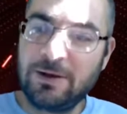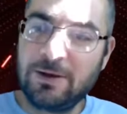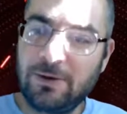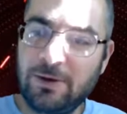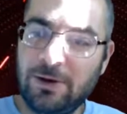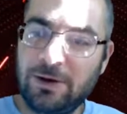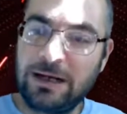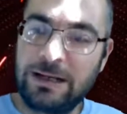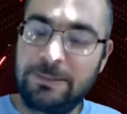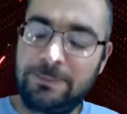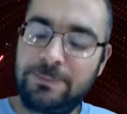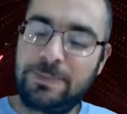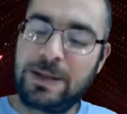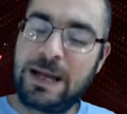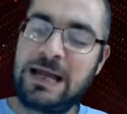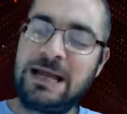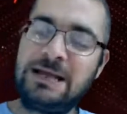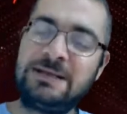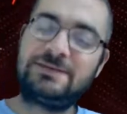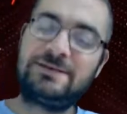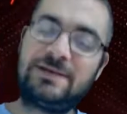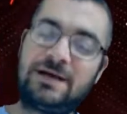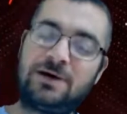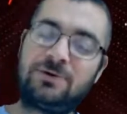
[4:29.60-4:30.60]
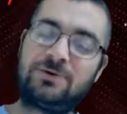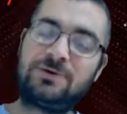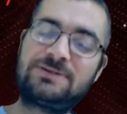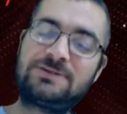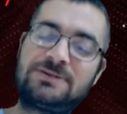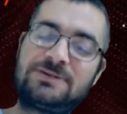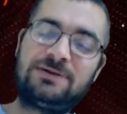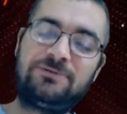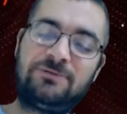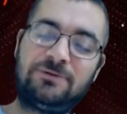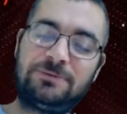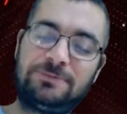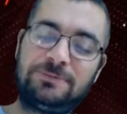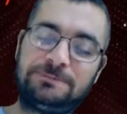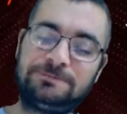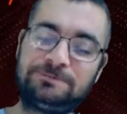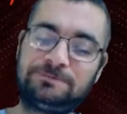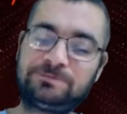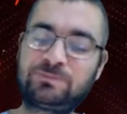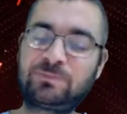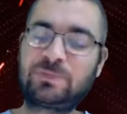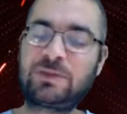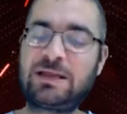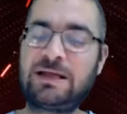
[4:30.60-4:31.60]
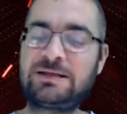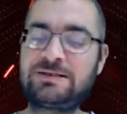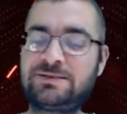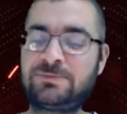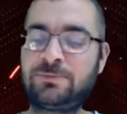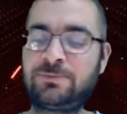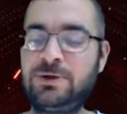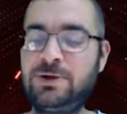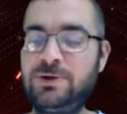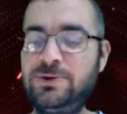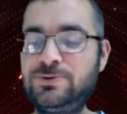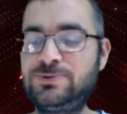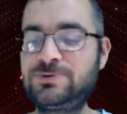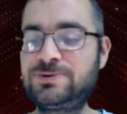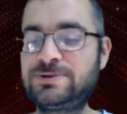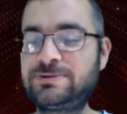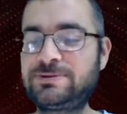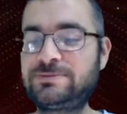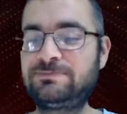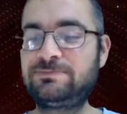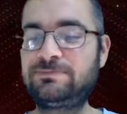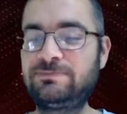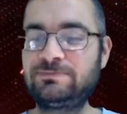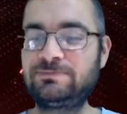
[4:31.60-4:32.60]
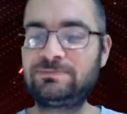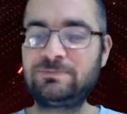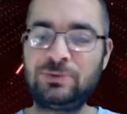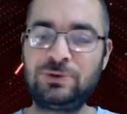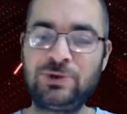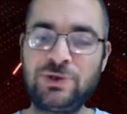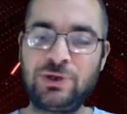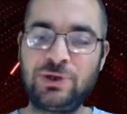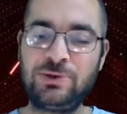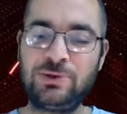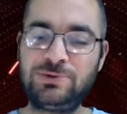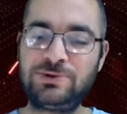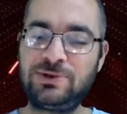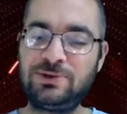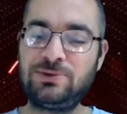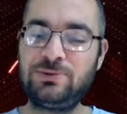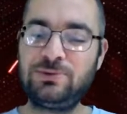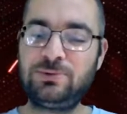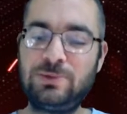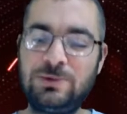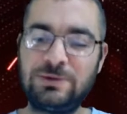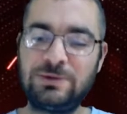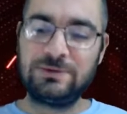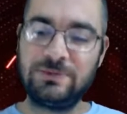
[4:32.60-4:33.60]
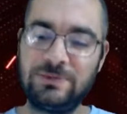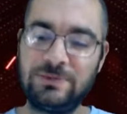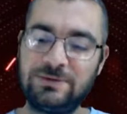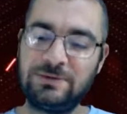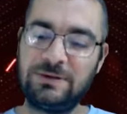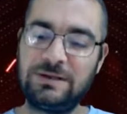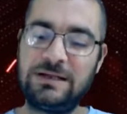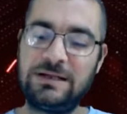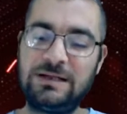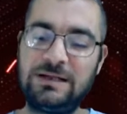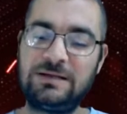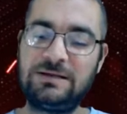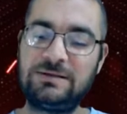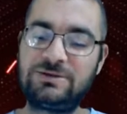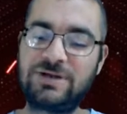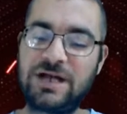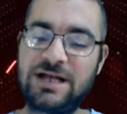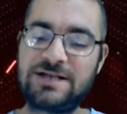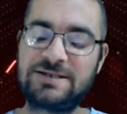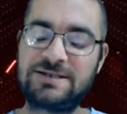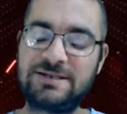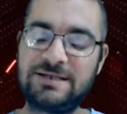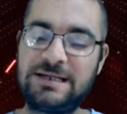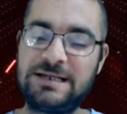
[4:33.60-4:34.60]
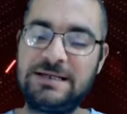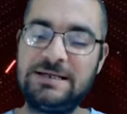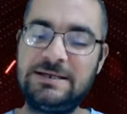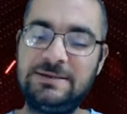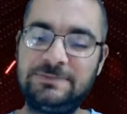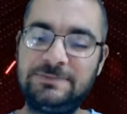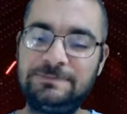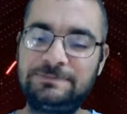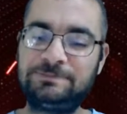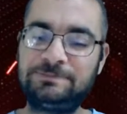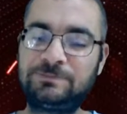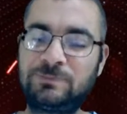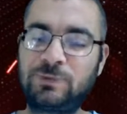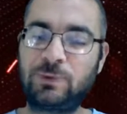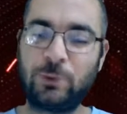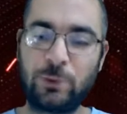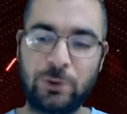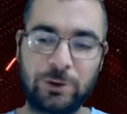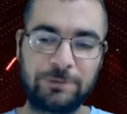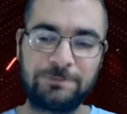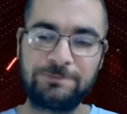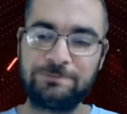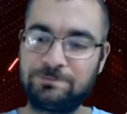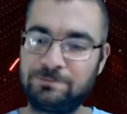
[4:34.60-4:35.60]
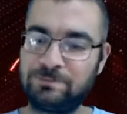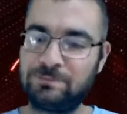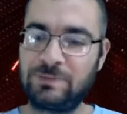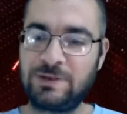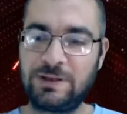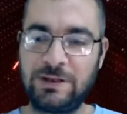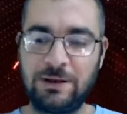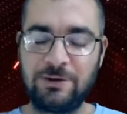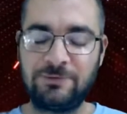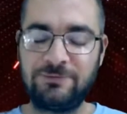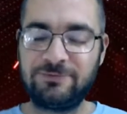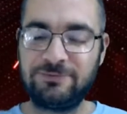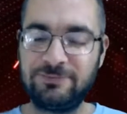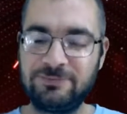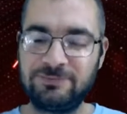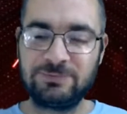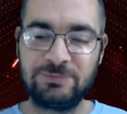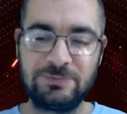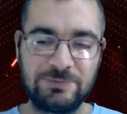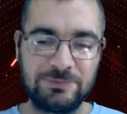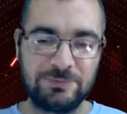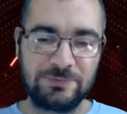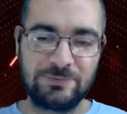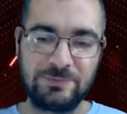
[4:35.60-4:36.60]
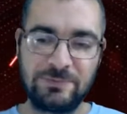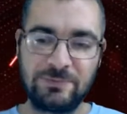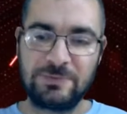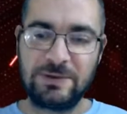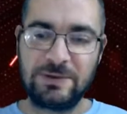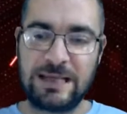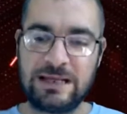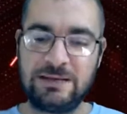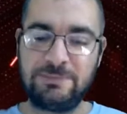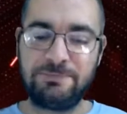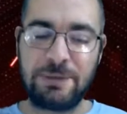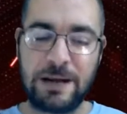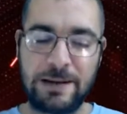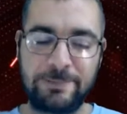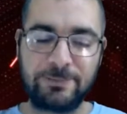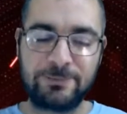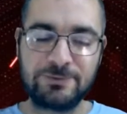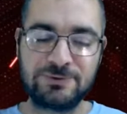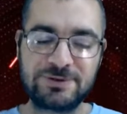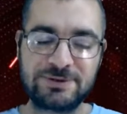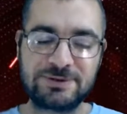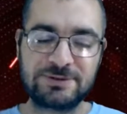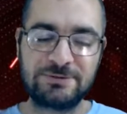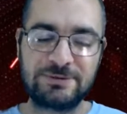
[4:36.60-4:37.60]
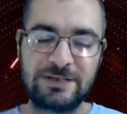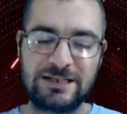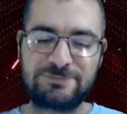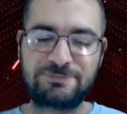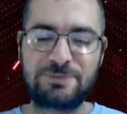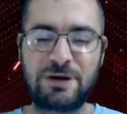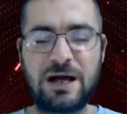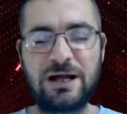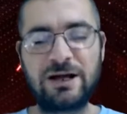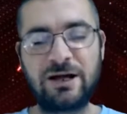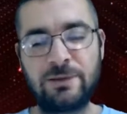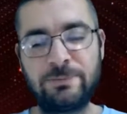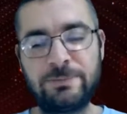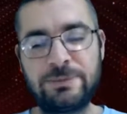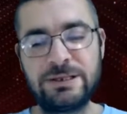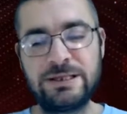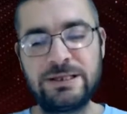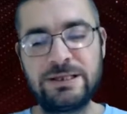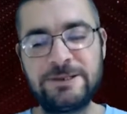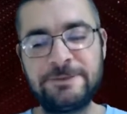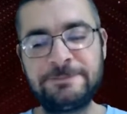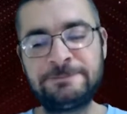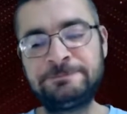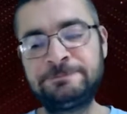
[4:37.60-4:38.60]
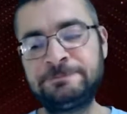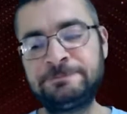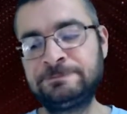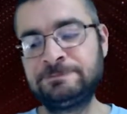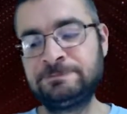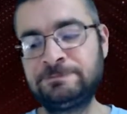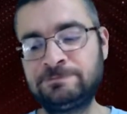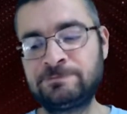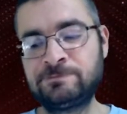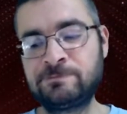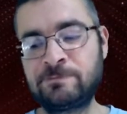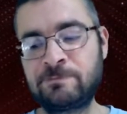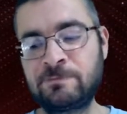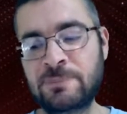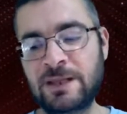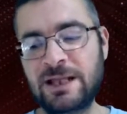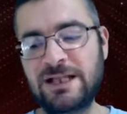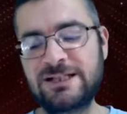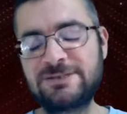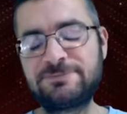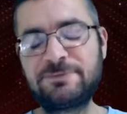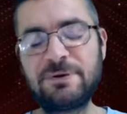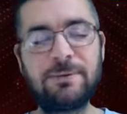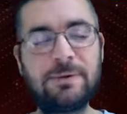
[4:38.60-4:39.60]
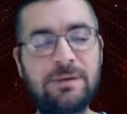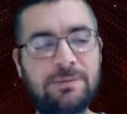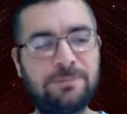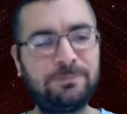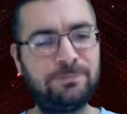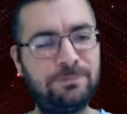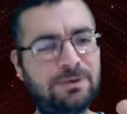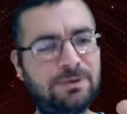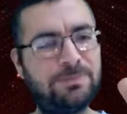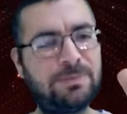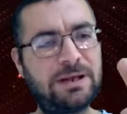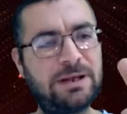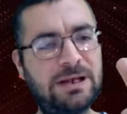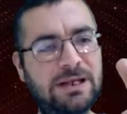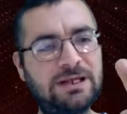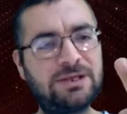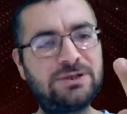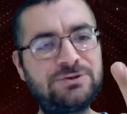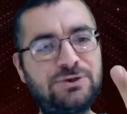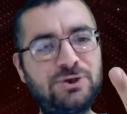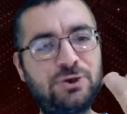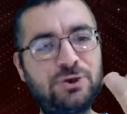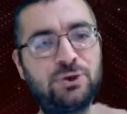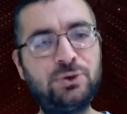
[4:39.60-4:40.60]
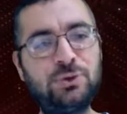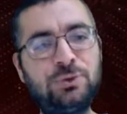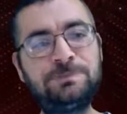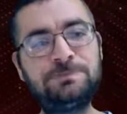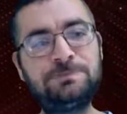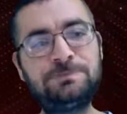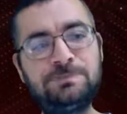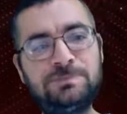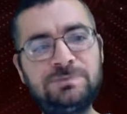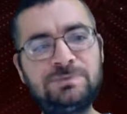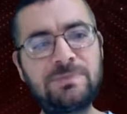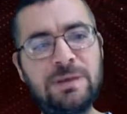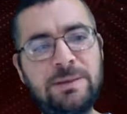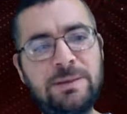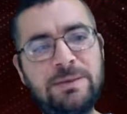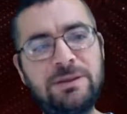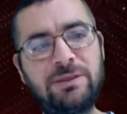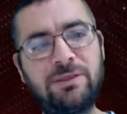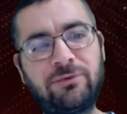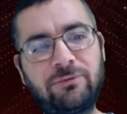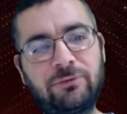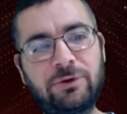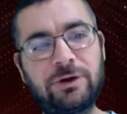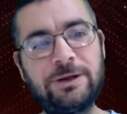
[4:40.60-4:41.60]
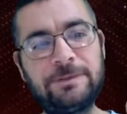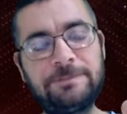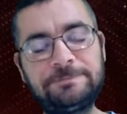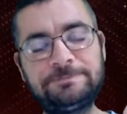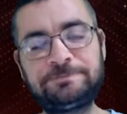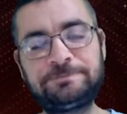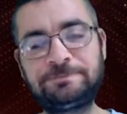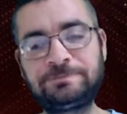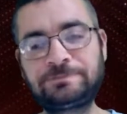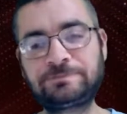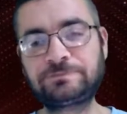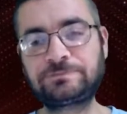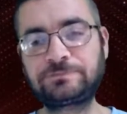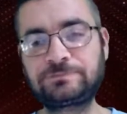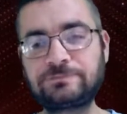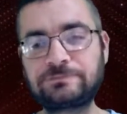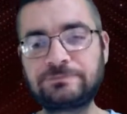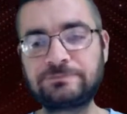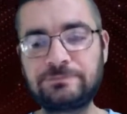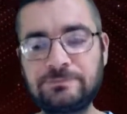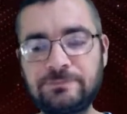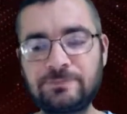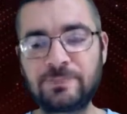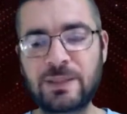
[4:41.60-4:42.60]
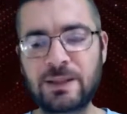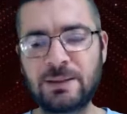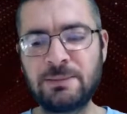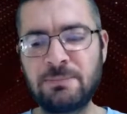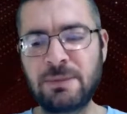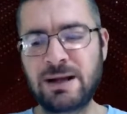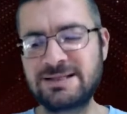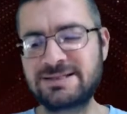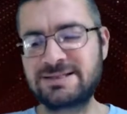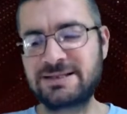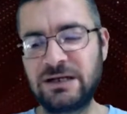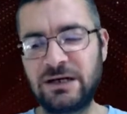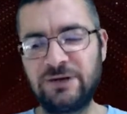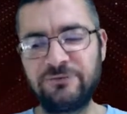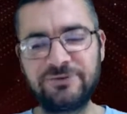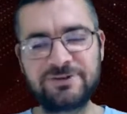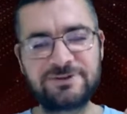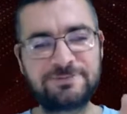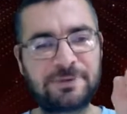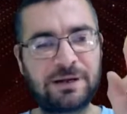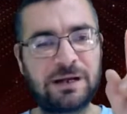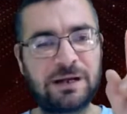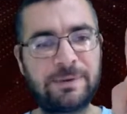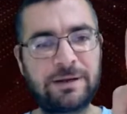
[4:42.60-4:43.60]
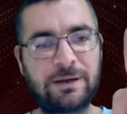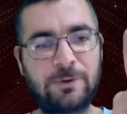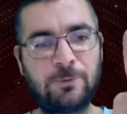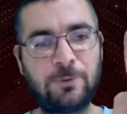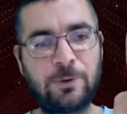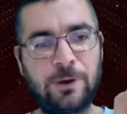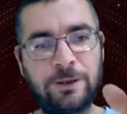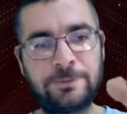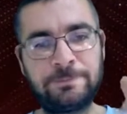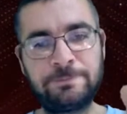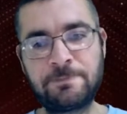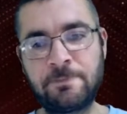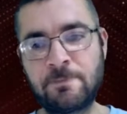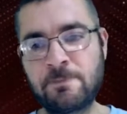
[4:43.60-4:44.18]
On a pain tolerance level, someone who's new to chasing heat or eating peppers, it's probably about a good 2, maybe 3. Myself, it's probably about a 1.